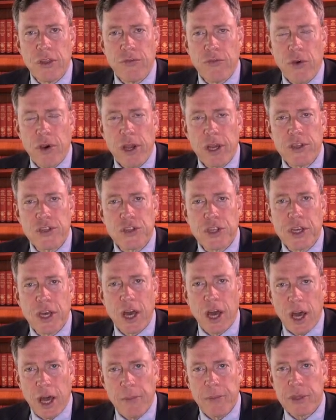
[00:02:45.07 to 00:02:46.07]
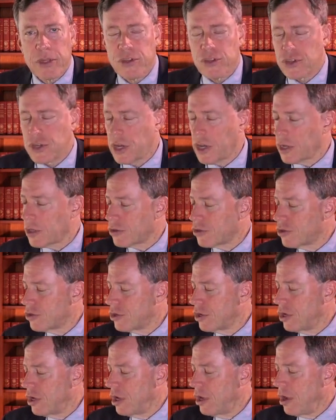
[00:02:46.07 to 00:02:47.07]
the phrase common
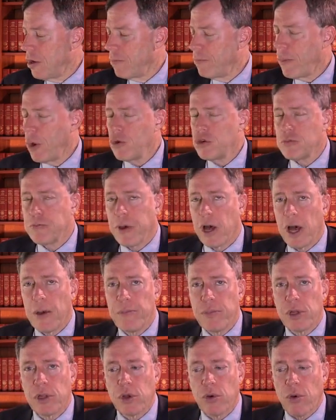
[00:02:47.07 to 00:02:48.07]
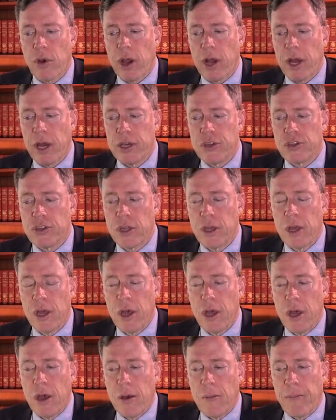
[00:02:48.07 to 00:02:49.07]
sense, most popularized
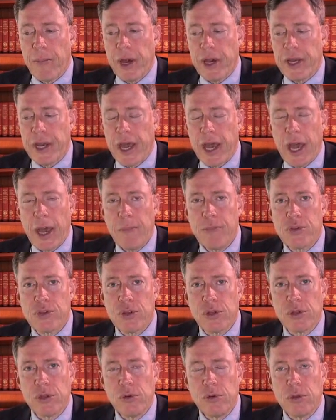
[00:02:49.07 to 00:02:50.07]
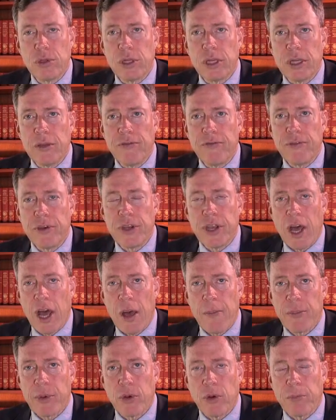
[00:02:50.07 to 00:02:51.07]
by an absolutely
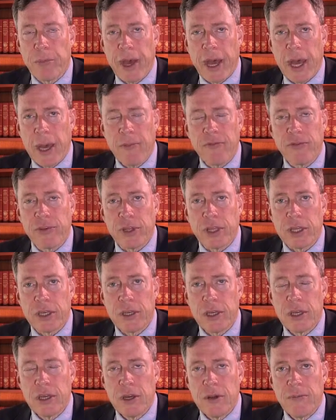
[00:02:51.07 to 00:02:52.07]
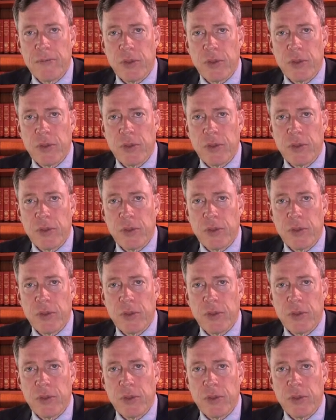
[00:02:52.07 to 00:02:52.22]
phenomenal pamphlet